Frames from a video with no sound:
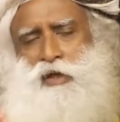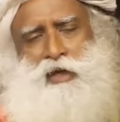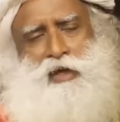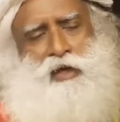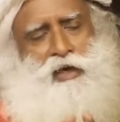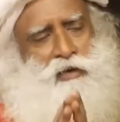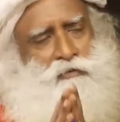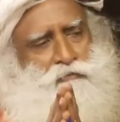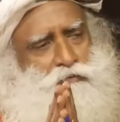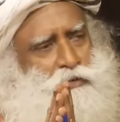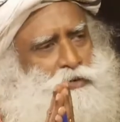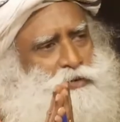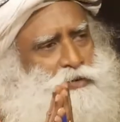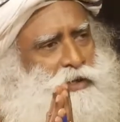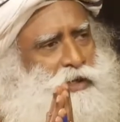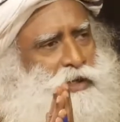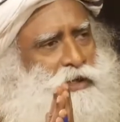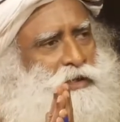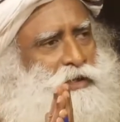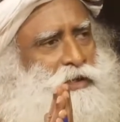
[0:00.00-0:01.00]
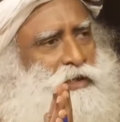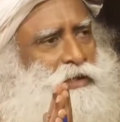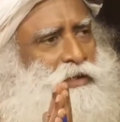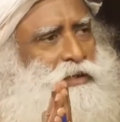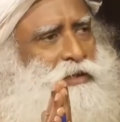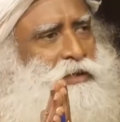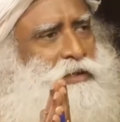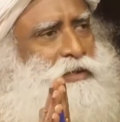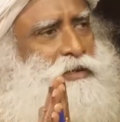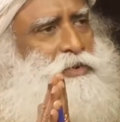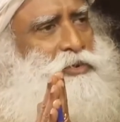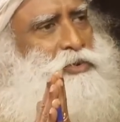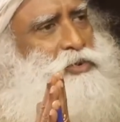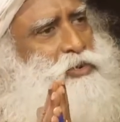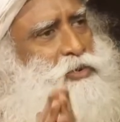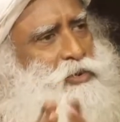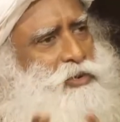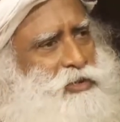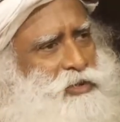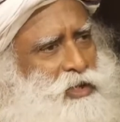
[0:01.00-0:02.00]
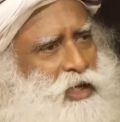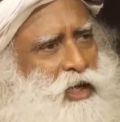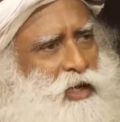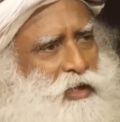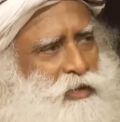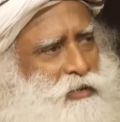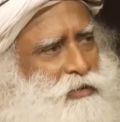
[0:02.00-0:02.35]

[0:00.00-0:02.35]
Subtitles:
unfortunately, suicide